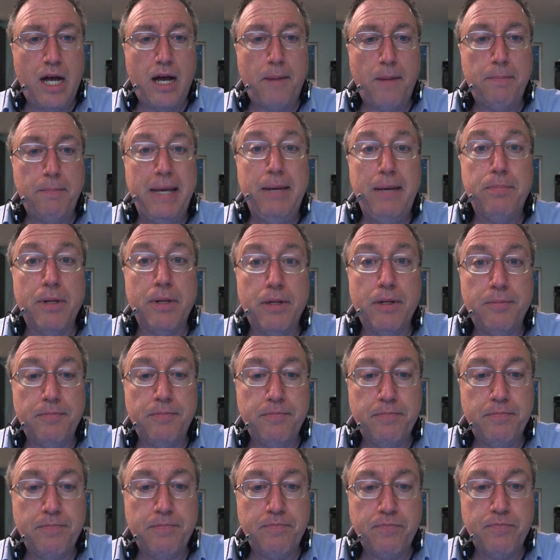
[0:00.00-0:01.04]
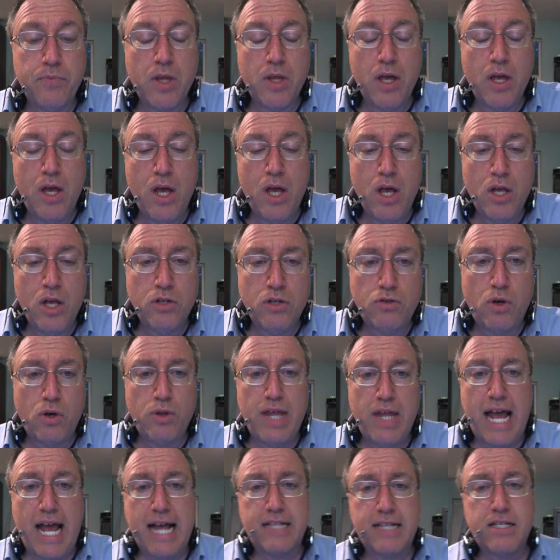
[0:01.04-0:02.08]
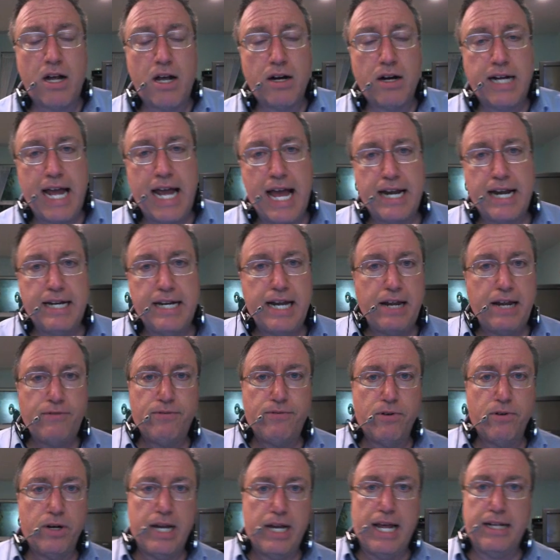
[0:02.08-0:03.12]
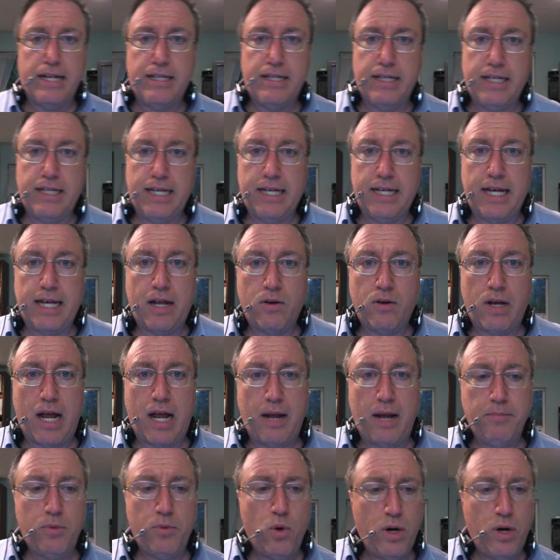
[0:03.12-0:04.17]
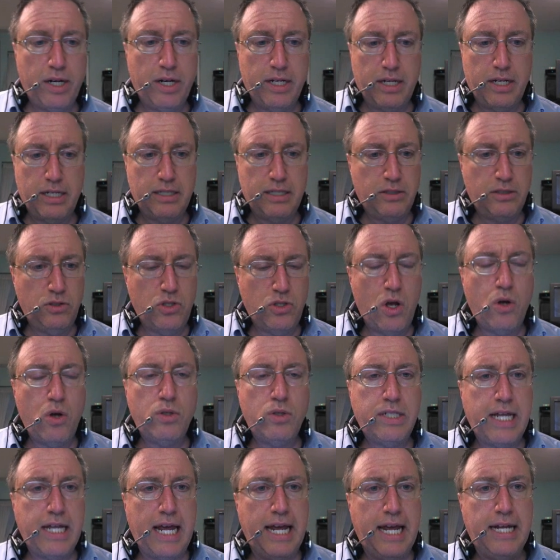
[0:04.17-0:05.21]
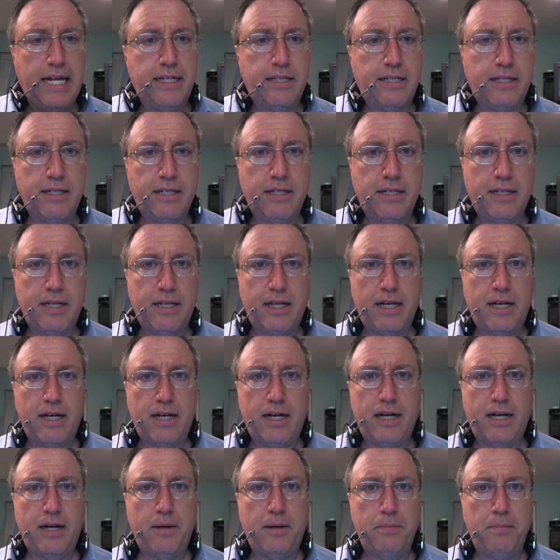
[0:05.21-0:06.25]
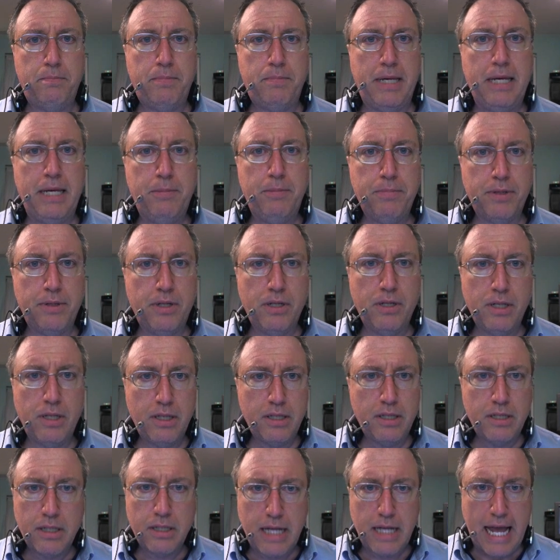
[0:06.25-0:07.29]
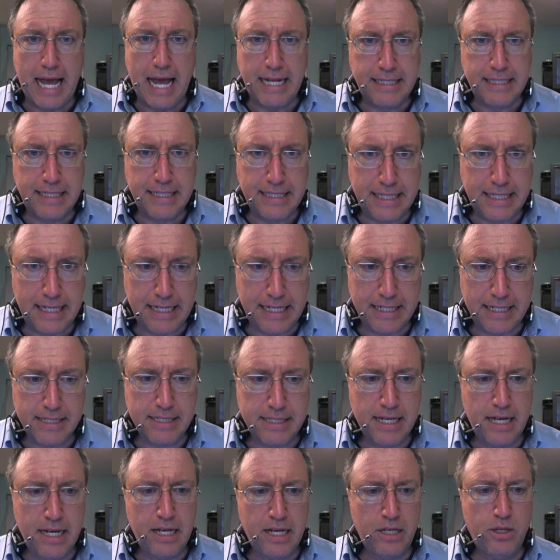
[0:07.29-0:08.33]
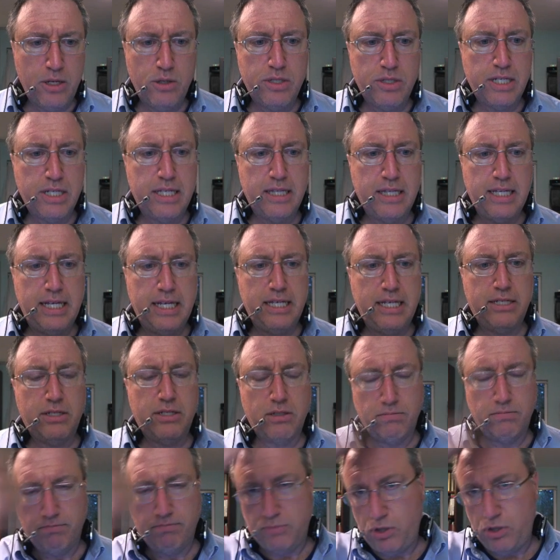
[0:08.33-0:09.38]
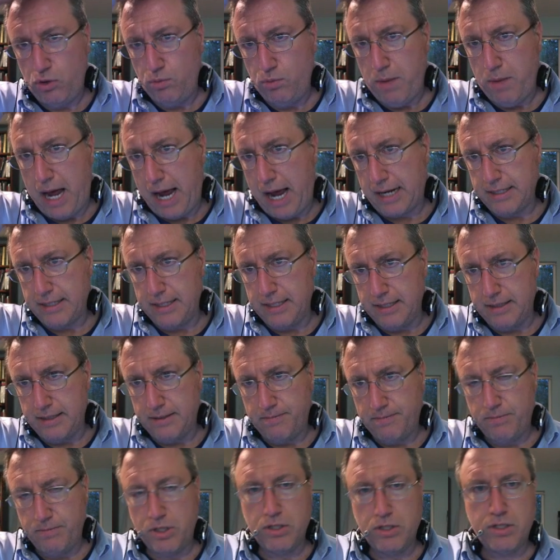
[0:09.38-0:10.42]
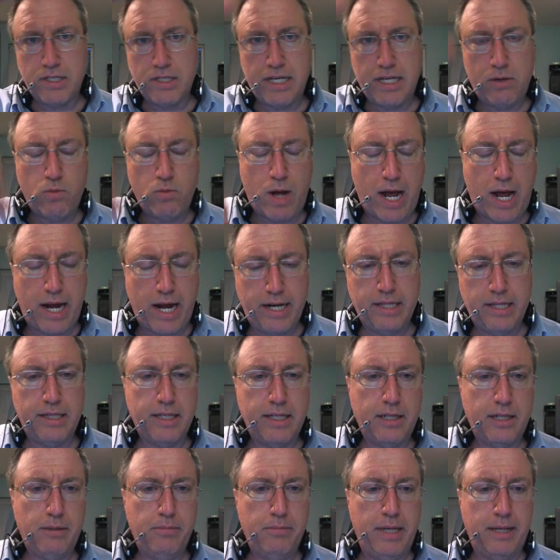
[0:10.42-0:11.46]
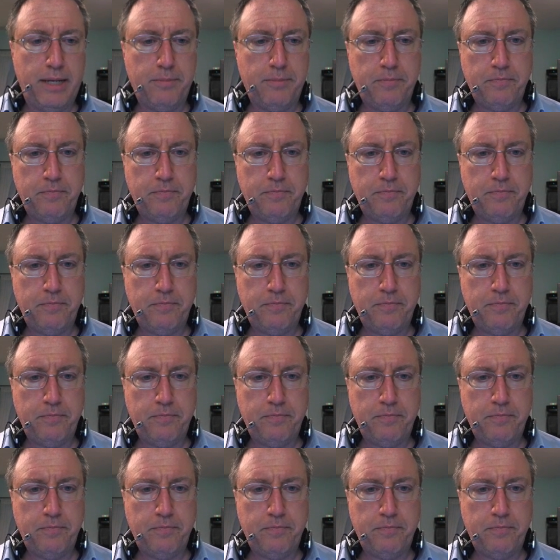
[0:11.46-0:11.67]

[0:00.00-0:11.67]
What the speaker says: people. So that's our candidate for an entity, and I'm going to notate people, entities, using these two boxes. You'll see why in a little bit.